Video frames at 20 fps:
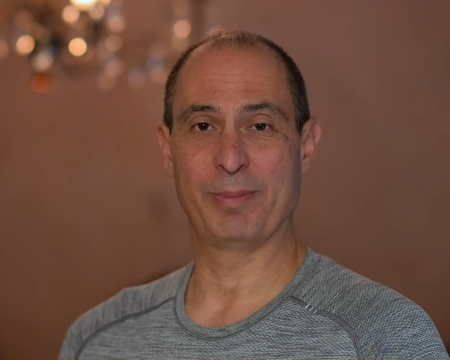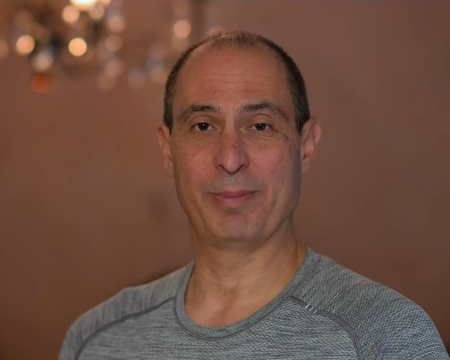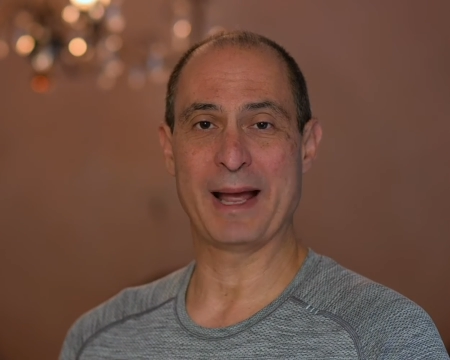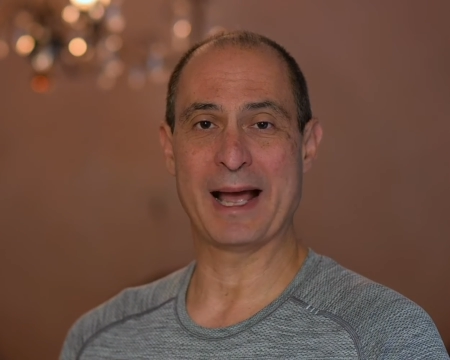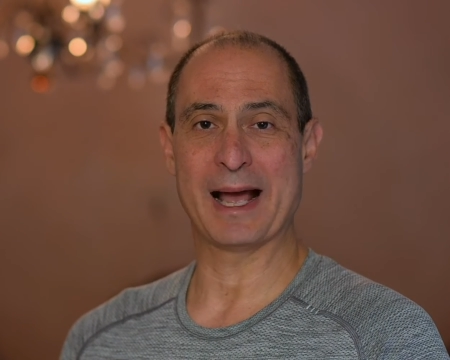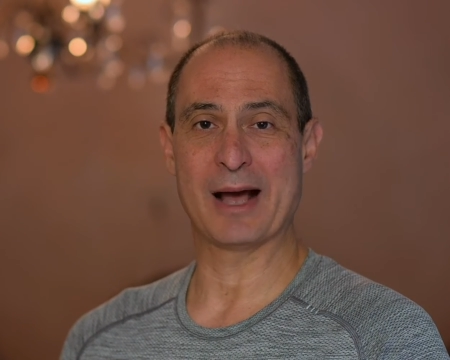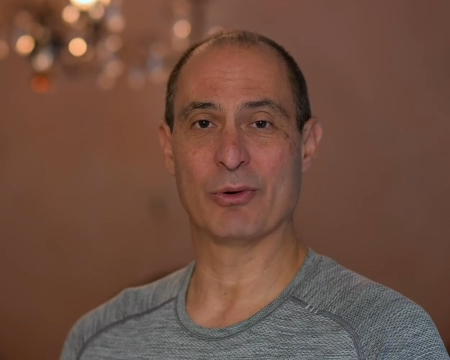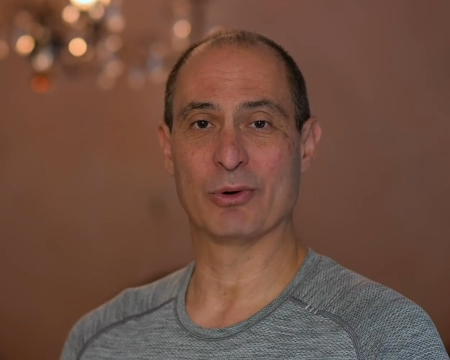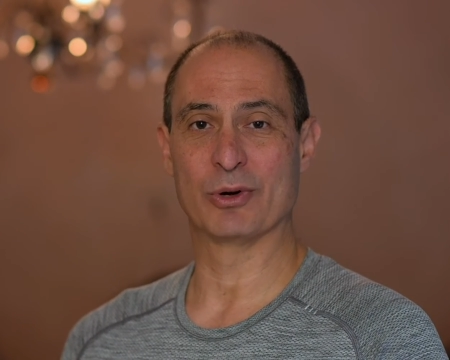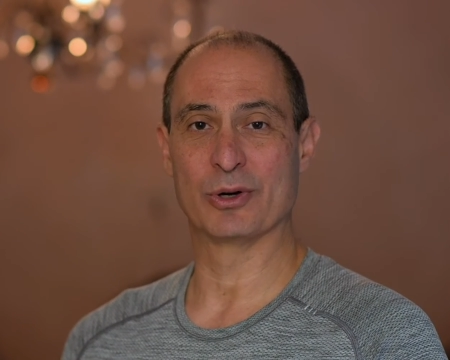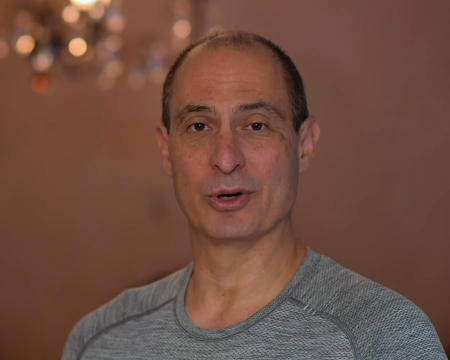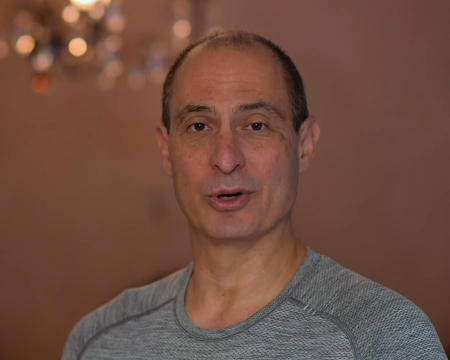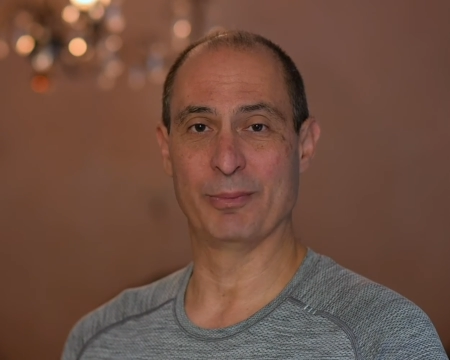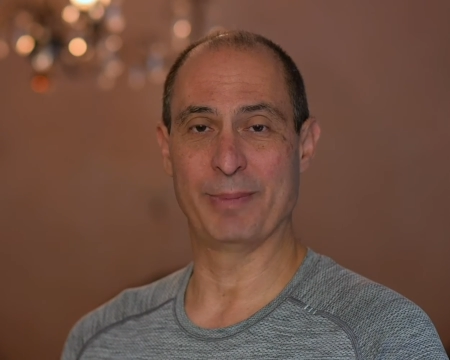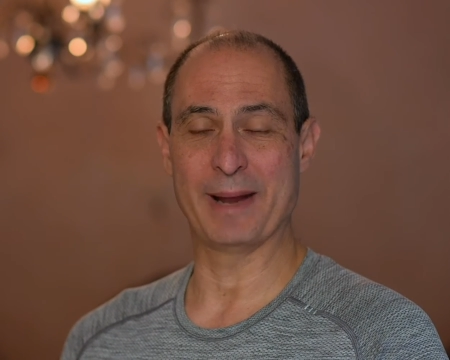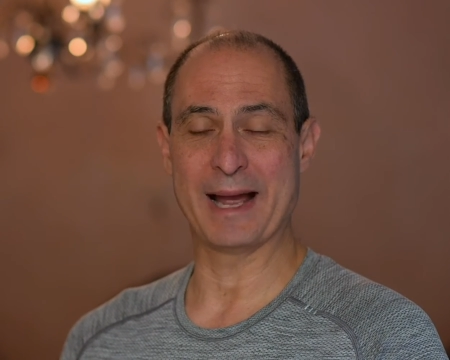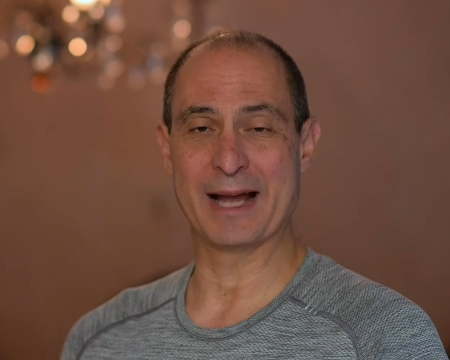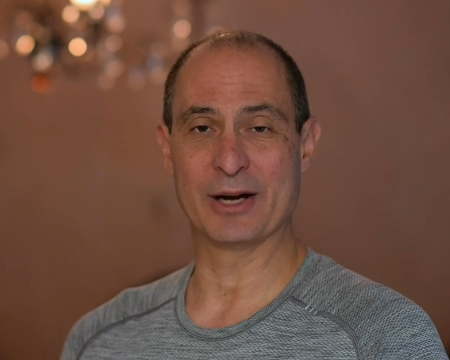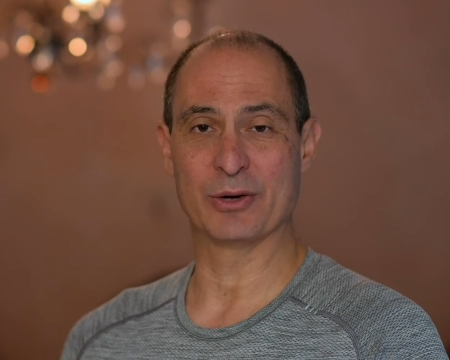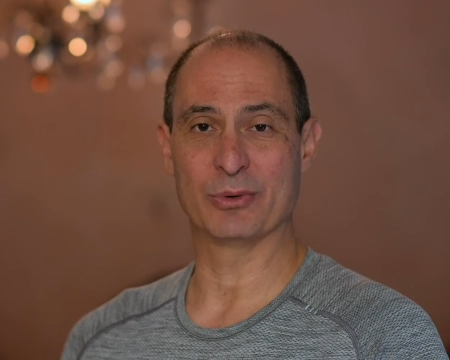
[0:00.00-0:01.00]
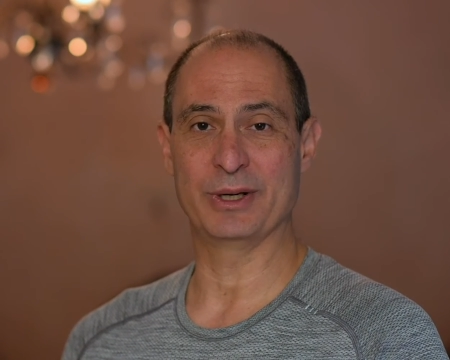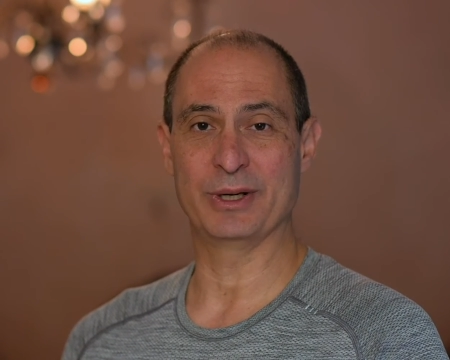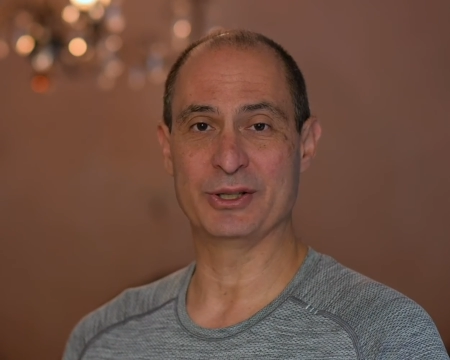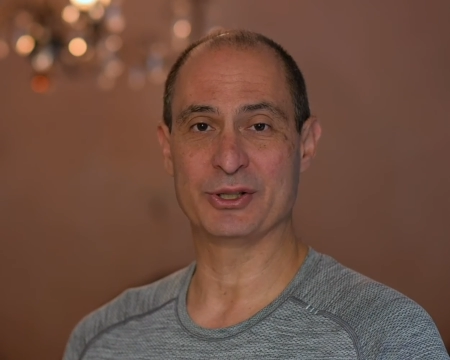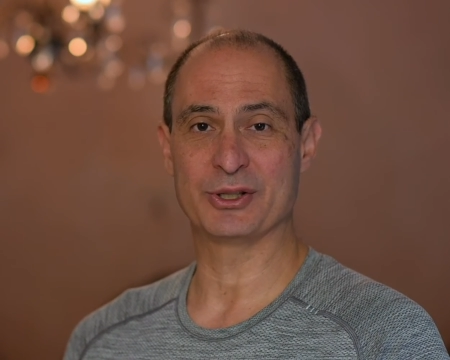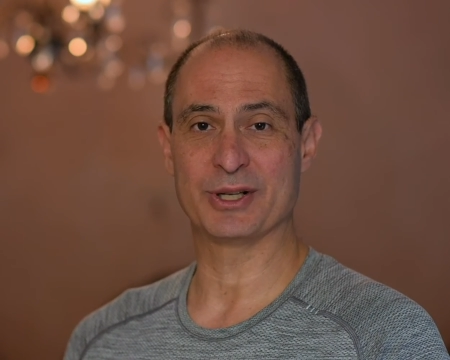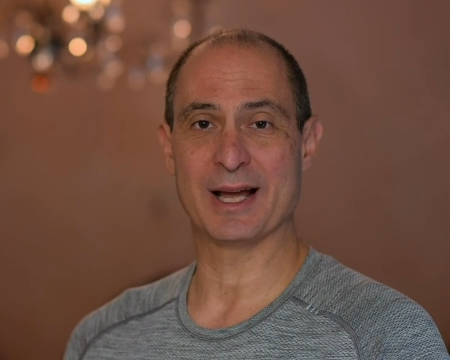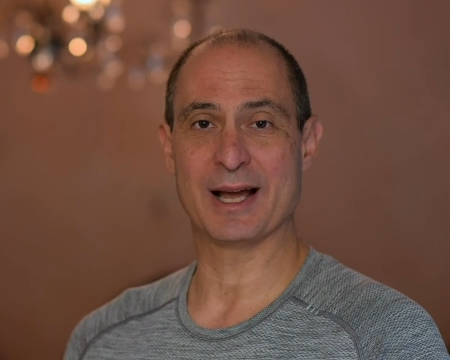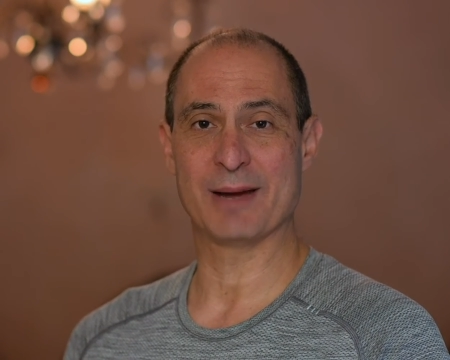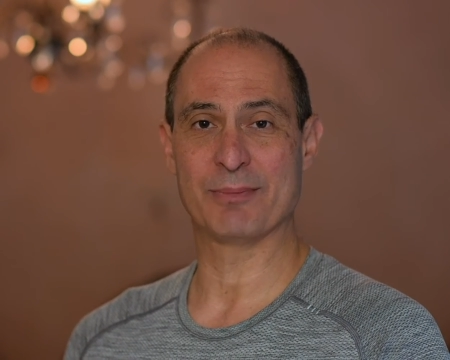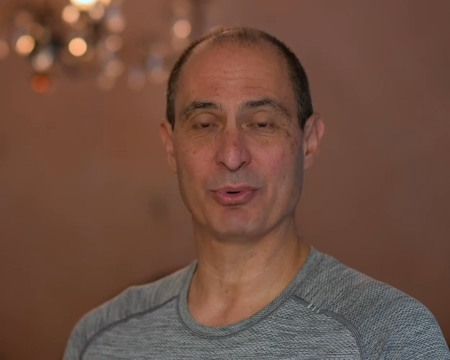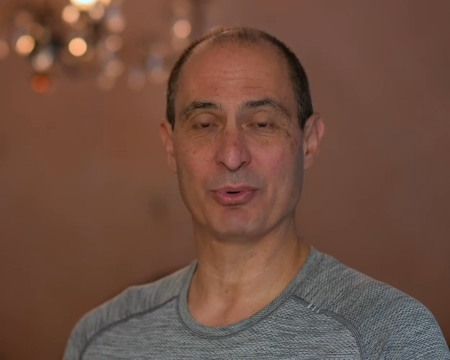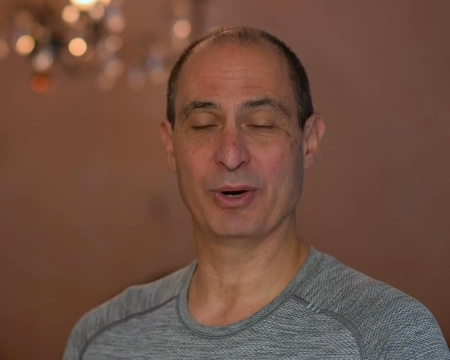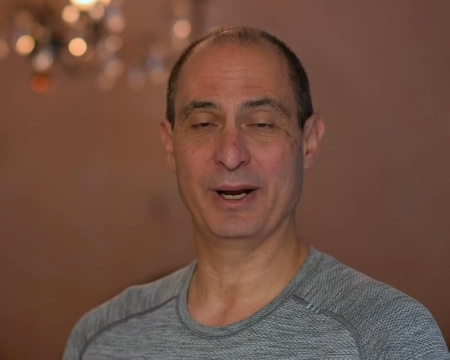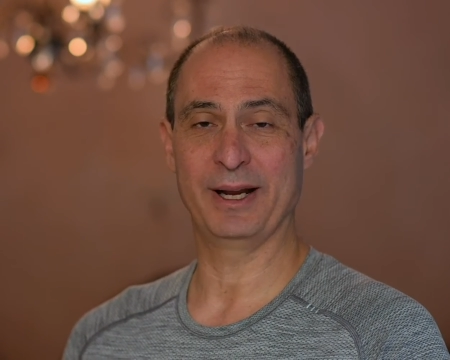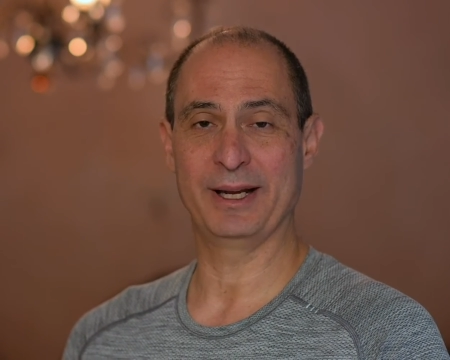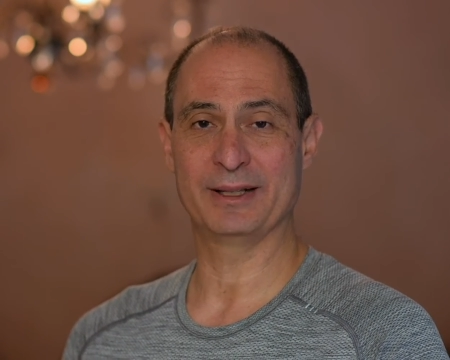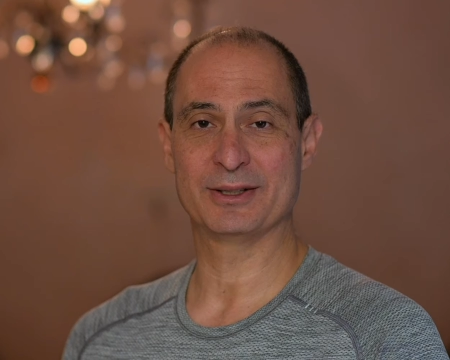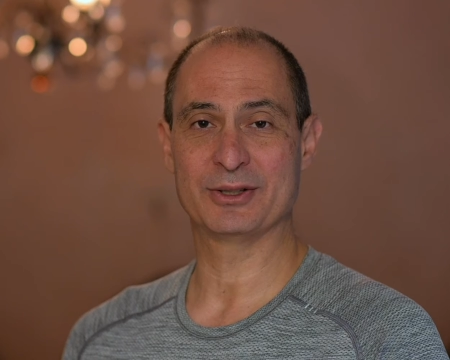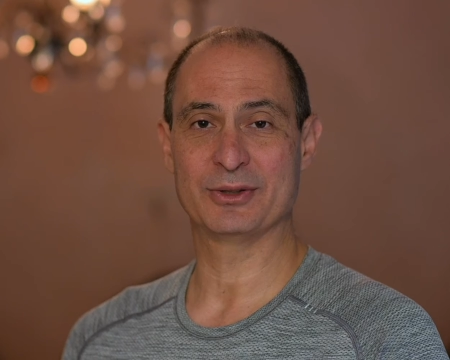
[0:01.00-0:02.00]
power or batteries to
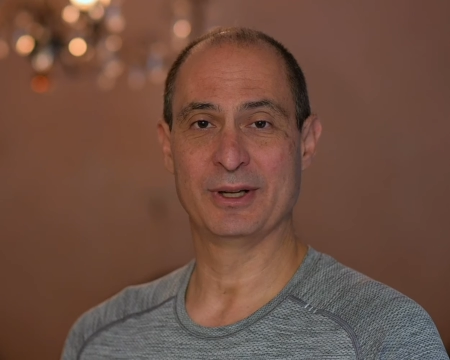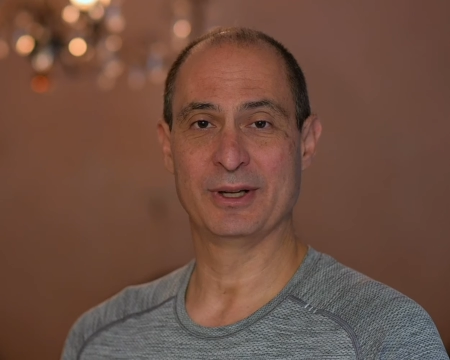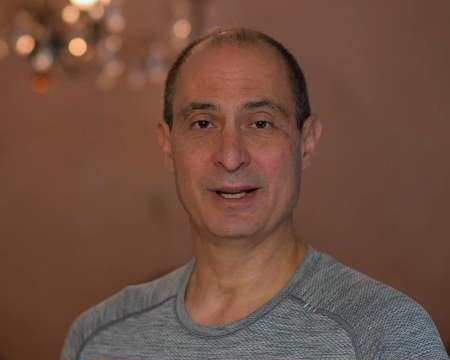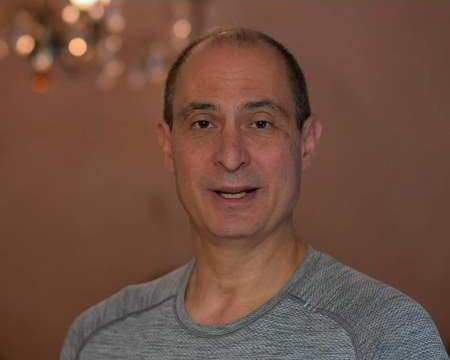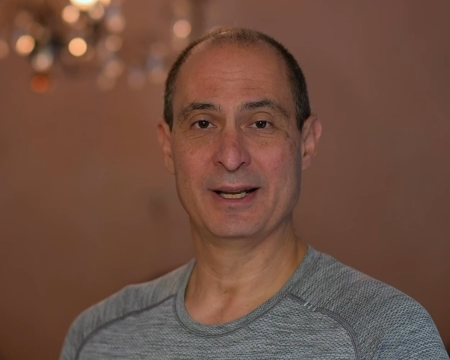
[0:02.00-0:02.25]
operate.